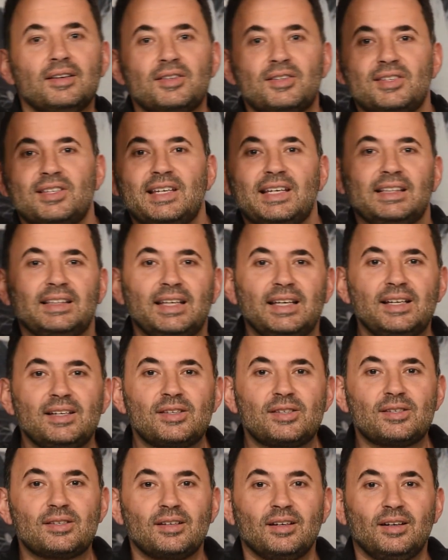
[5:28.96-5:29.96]

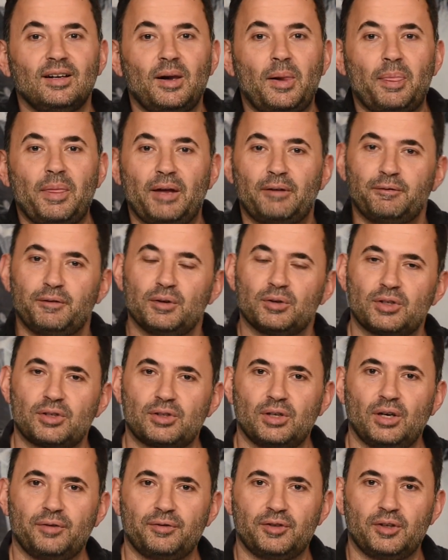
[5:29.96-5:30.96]
ceilings, that feels
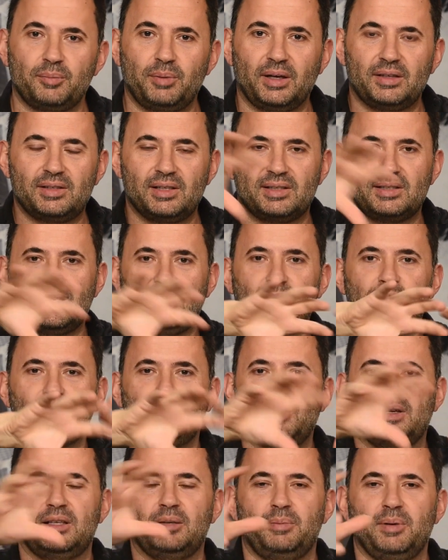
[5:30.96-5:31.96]
softer because it's
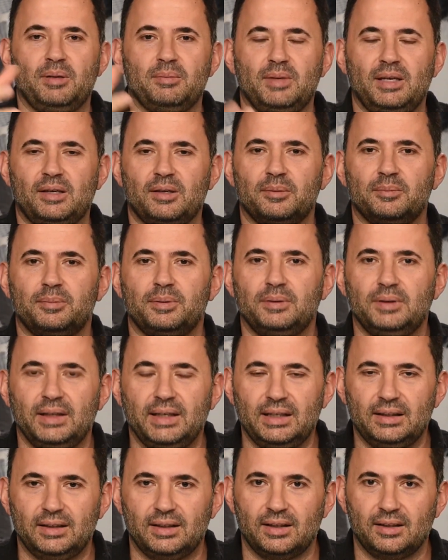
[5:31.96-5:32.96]
enveloping me
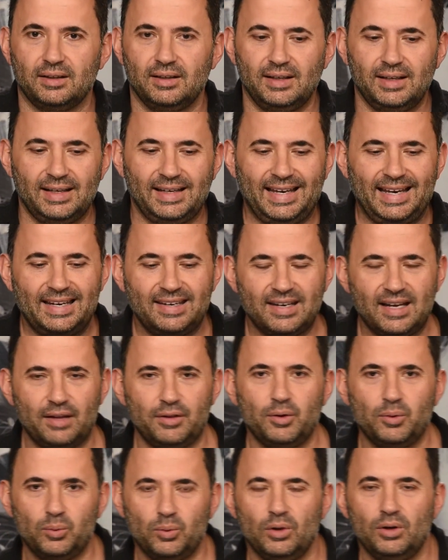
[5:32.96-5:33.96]
completely. In
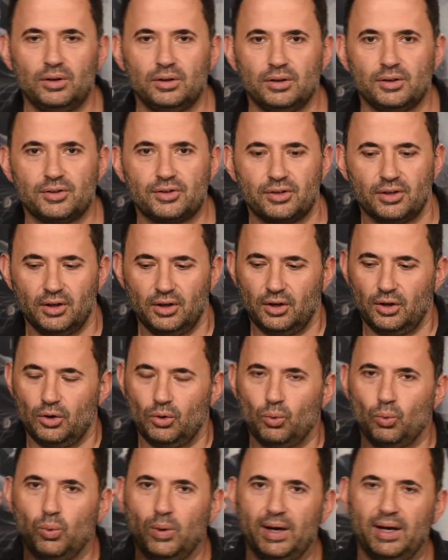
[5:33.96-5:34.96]
other words,
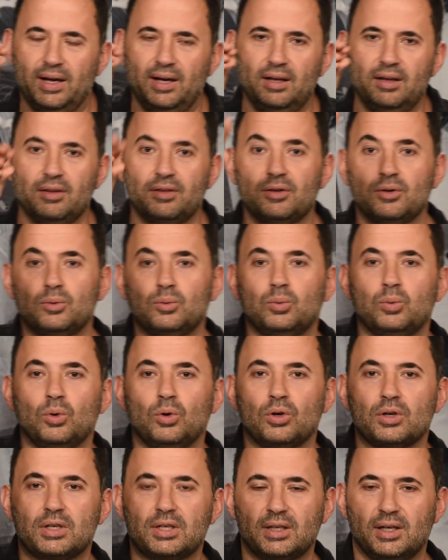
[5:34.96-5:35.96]
where the
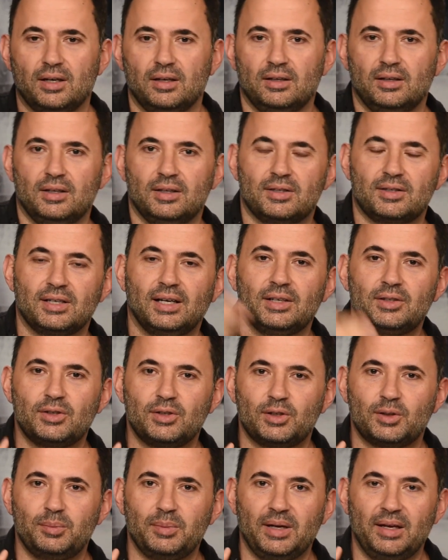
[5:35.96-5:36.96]
water
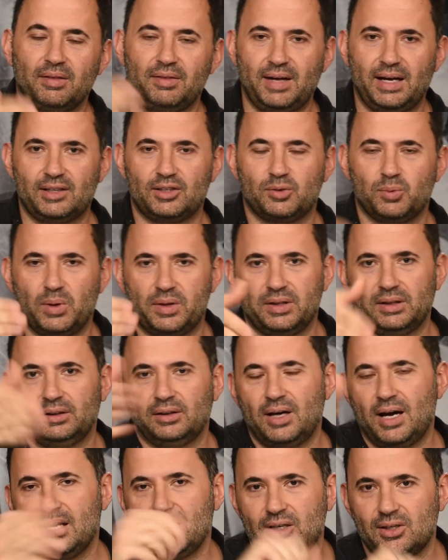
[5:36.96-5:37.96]
touches me, that's where the
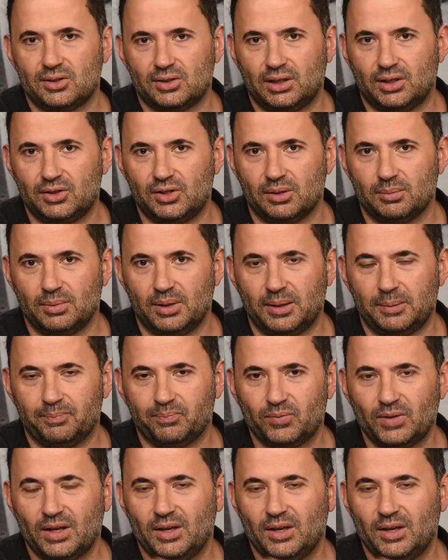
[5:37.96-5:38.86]
light is touching me.